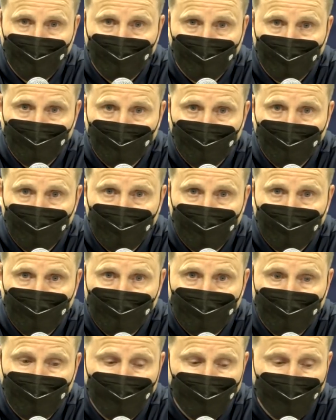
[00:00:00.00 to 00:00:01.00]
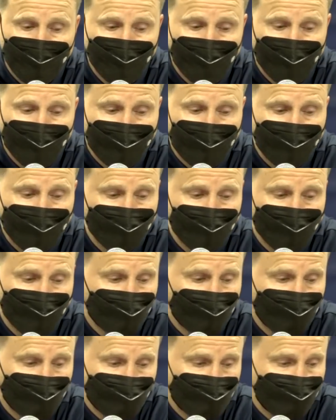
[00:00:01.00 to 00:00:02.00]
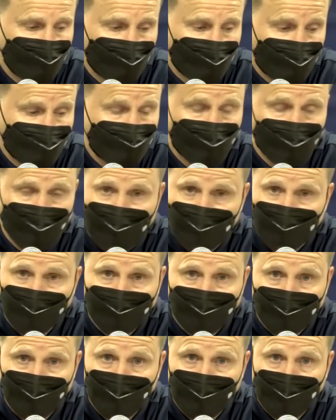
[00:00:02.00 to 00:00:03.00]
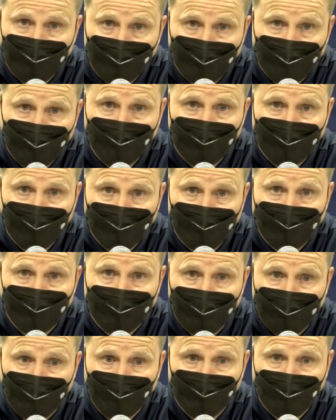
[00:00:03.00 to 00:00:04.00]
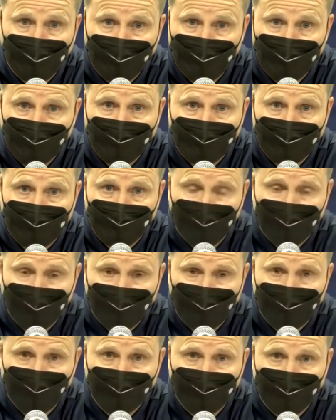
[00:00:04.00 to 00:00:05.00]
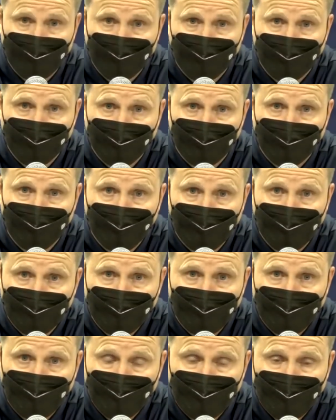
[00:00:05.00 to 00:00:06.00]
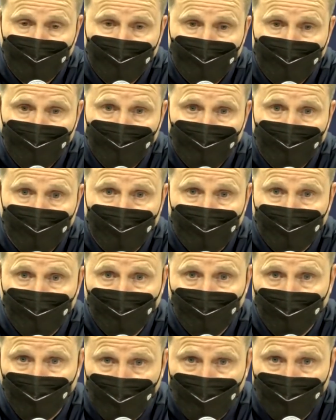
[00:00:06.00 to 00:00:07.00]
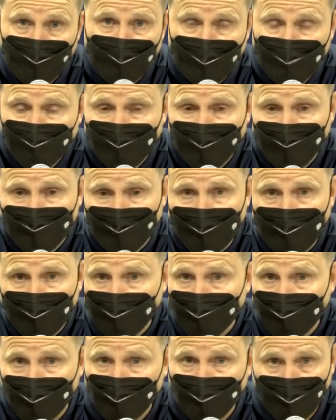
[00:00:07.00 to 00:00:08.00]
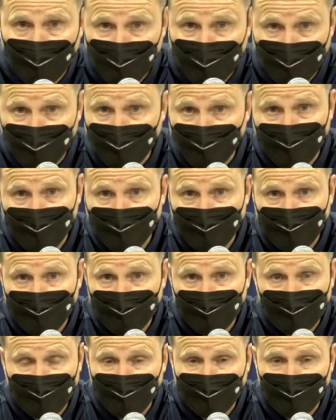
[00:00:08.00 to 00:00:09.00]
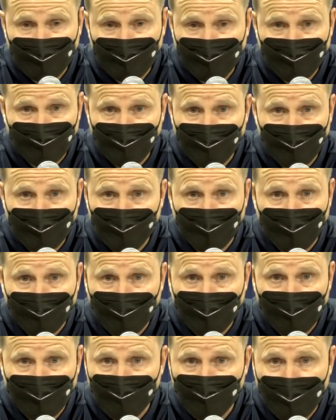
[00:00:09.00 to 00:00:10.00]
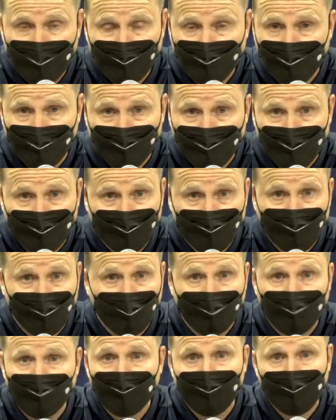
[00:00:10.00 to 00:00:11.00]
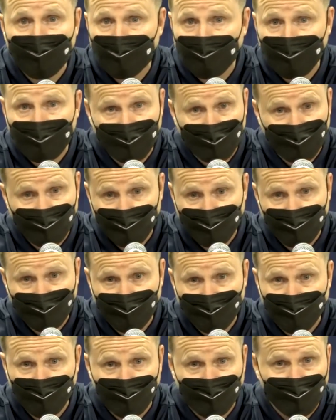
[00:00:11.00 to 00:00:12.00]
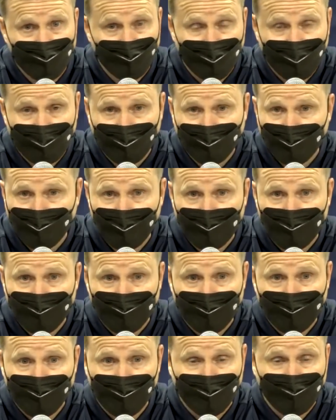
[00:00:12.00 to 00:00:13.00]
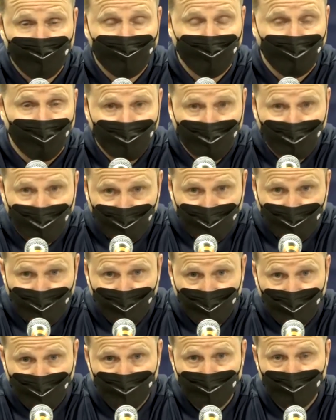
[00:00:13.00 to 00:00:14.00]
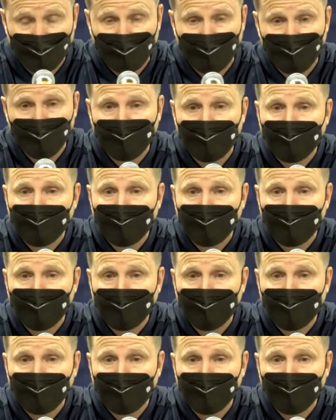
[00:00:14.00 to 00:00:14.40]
group. But I'm proud, and I'm really proud, man. This has been for everyone. I'm actually proud of the whole league, because they made some tough decisions throughout this, to start the league up,